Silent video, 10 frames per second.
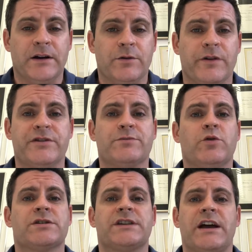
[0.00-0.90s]
Whether it's
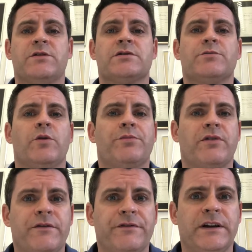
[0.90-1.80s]
more sales, more
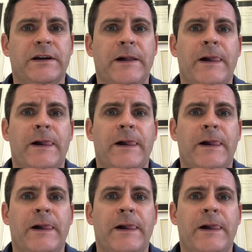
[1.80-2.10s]
profit,